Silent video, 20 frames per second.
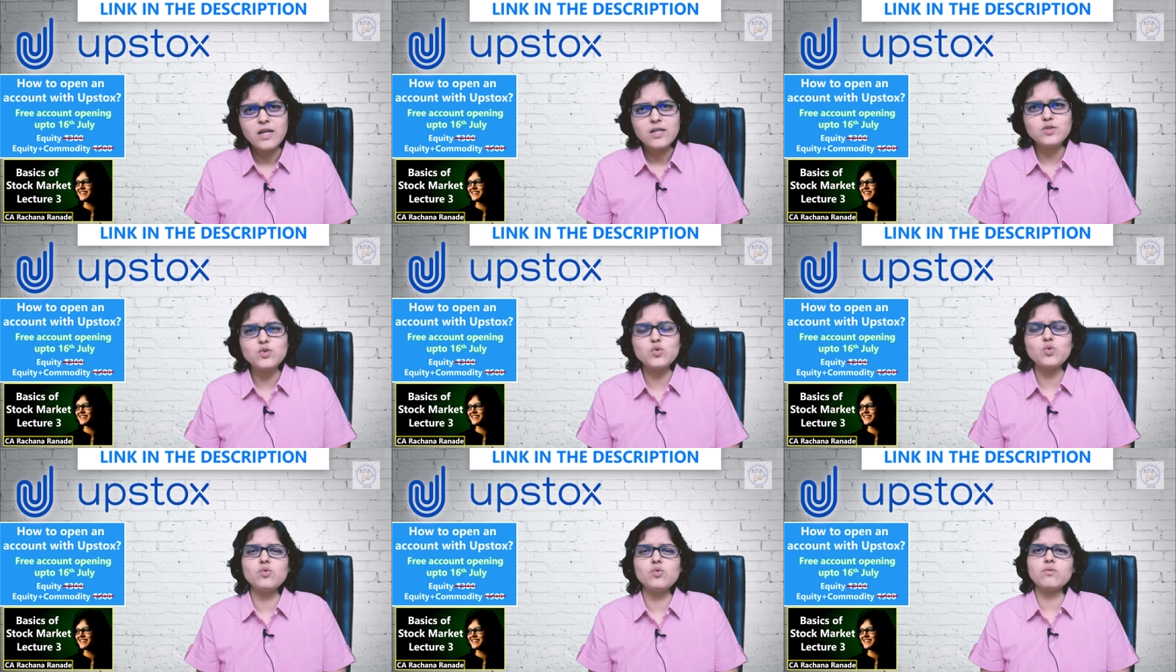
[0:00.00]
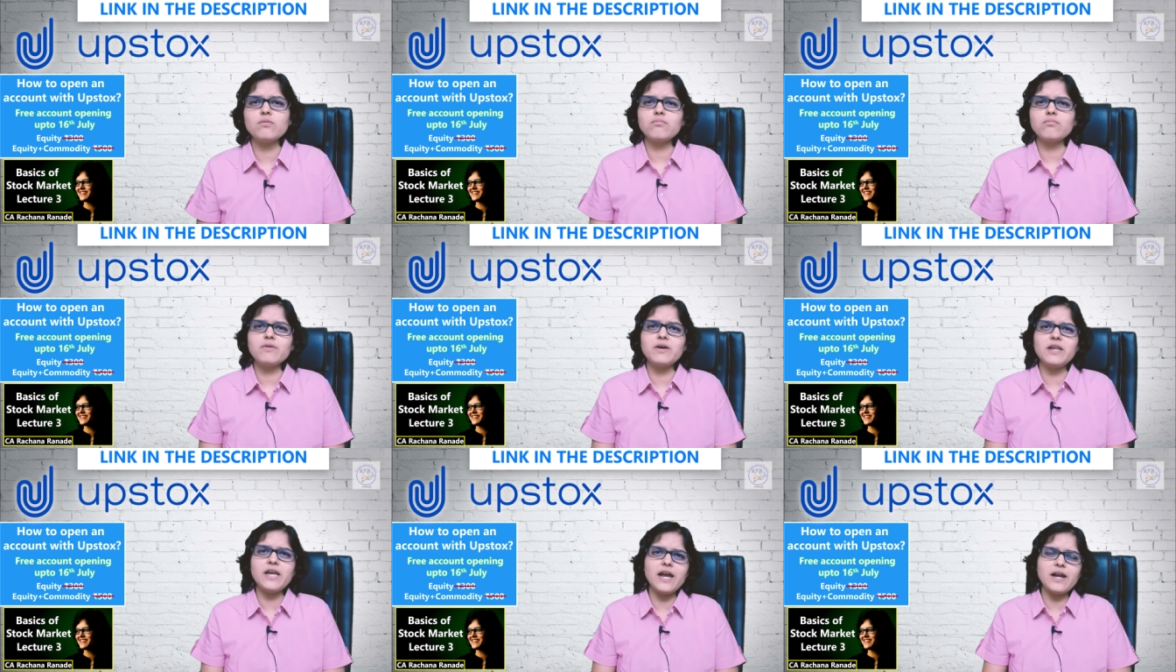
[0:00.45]
to
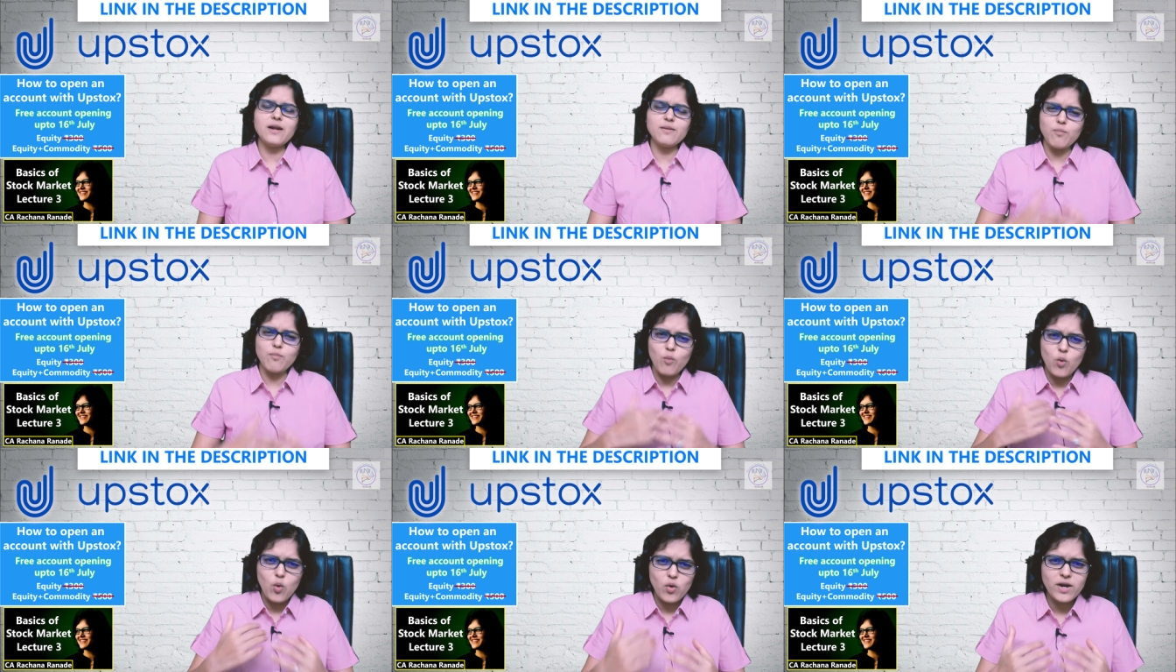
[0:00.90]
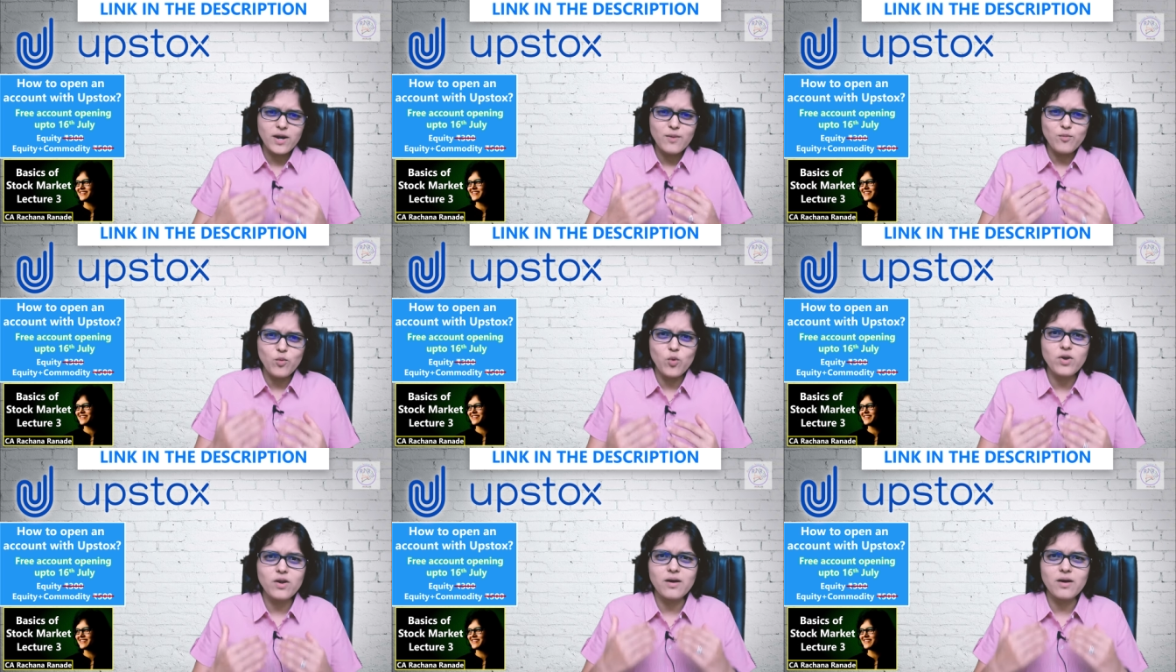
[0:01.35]
create more and
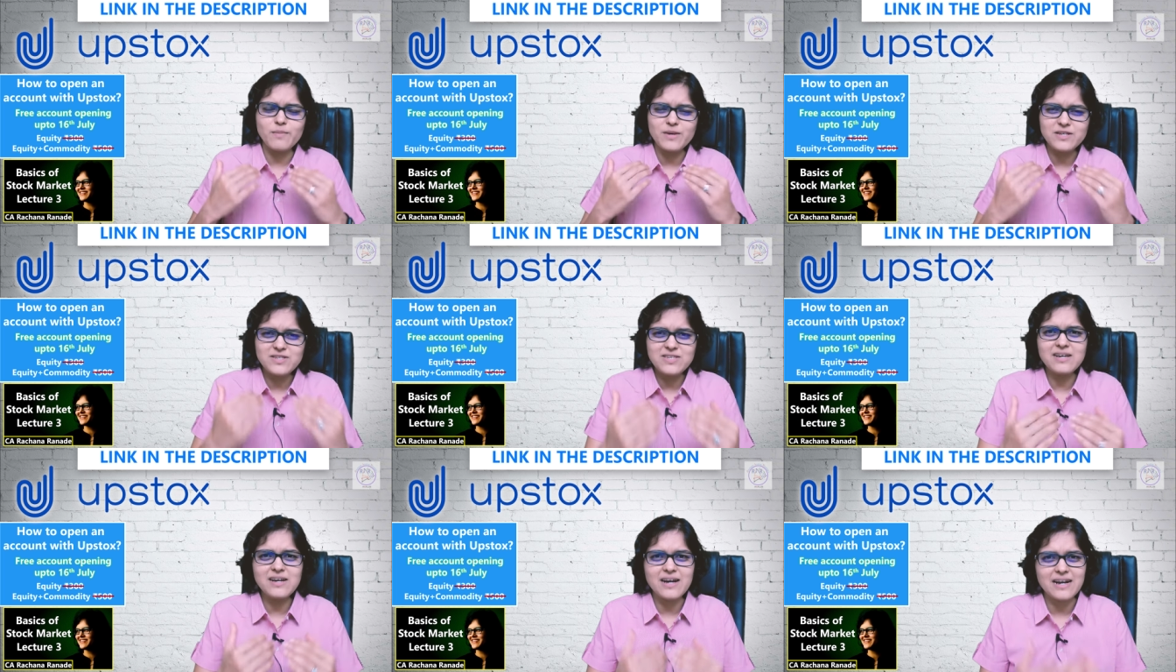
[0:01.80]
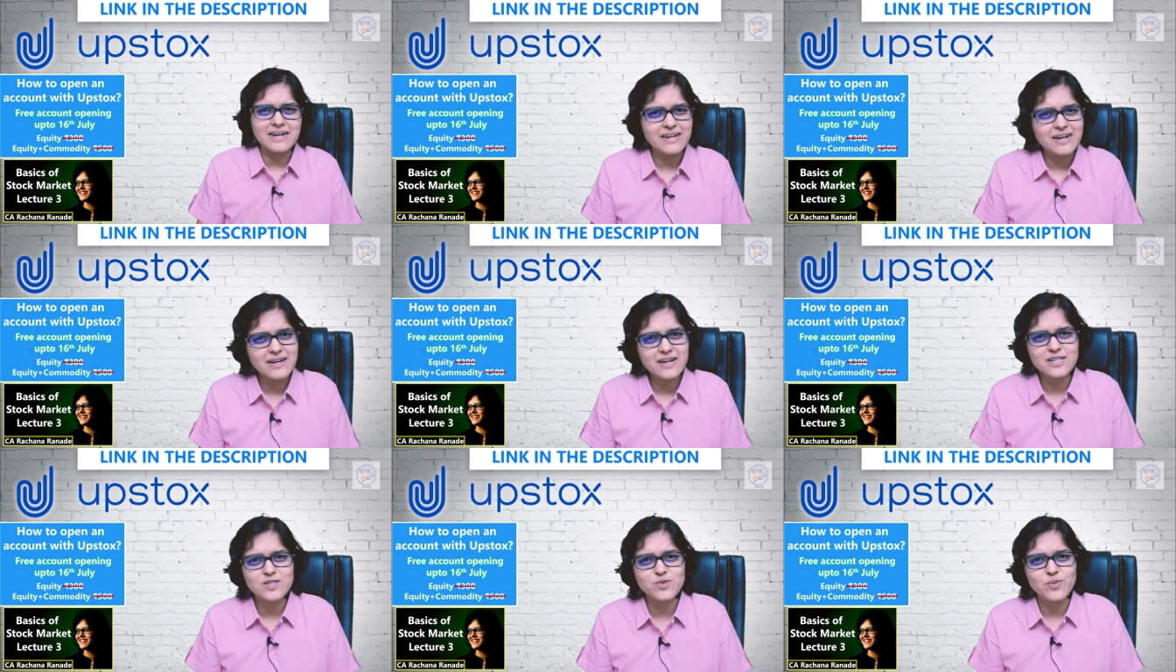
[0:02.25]
more amazing
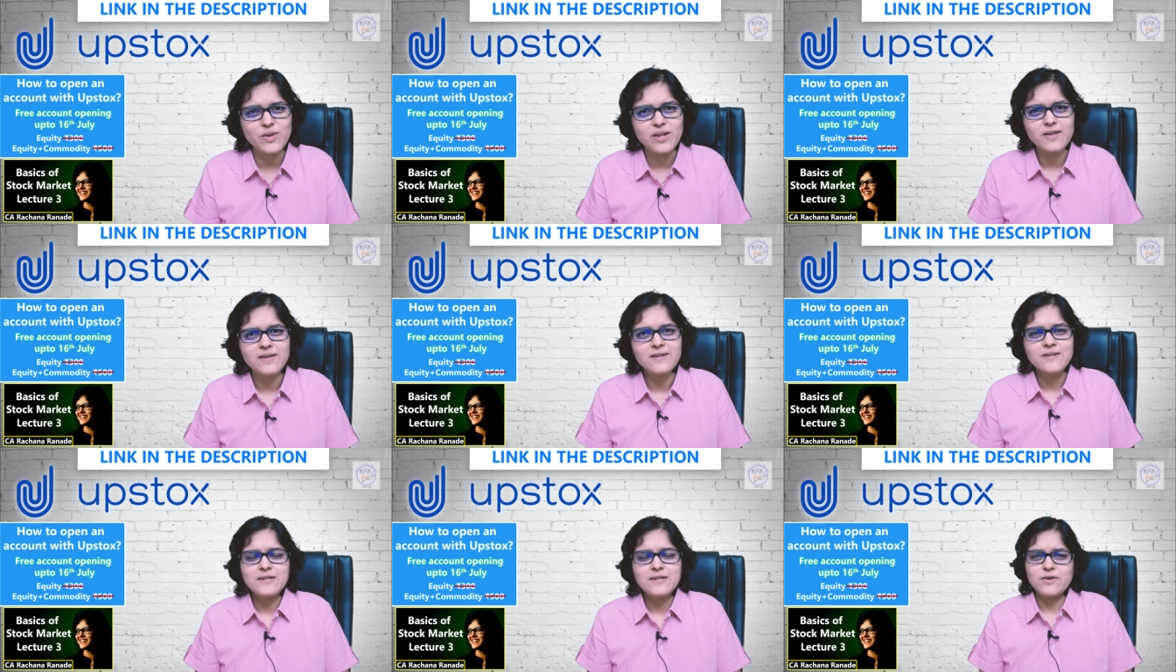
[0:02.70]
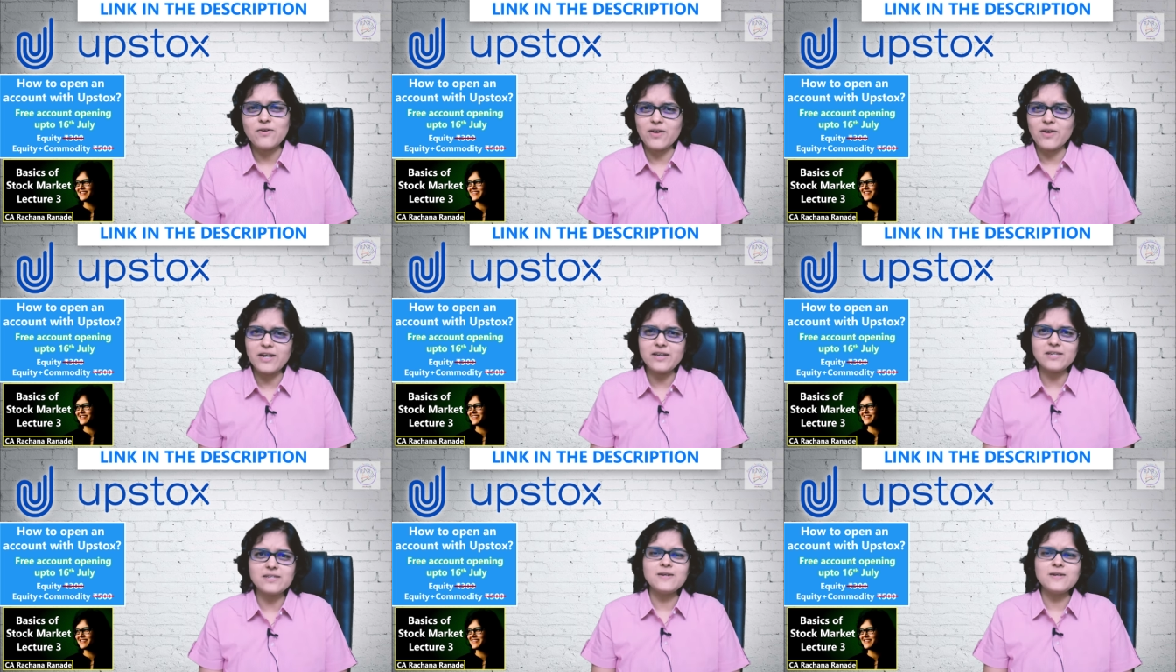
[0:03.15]
content as well,
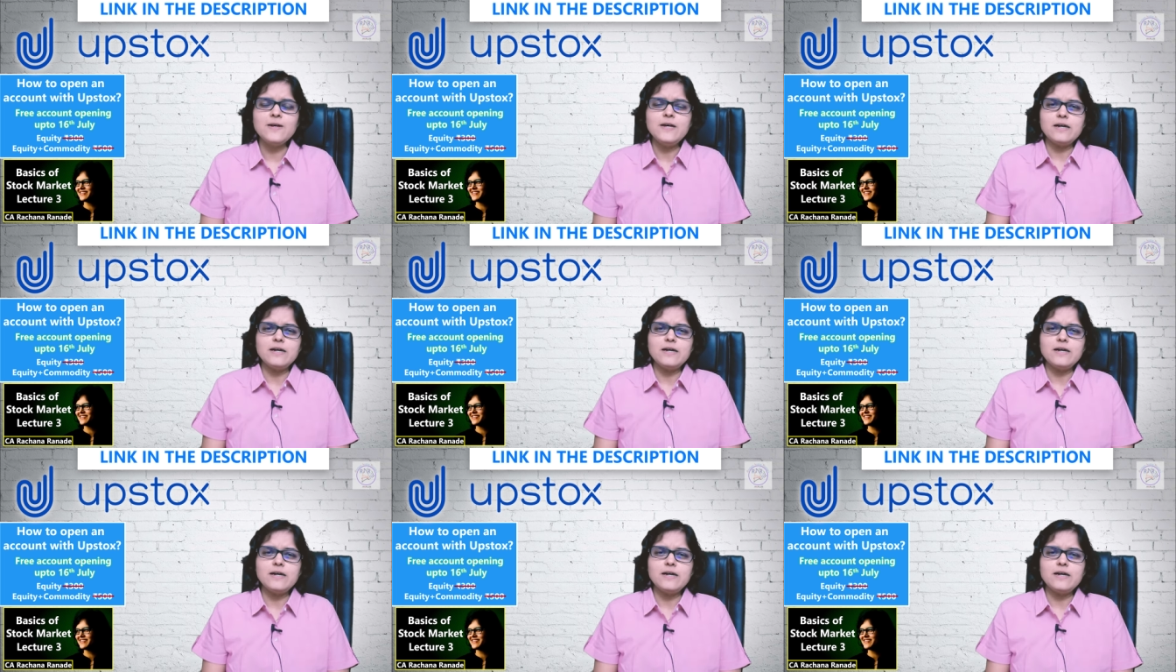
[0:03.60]
right?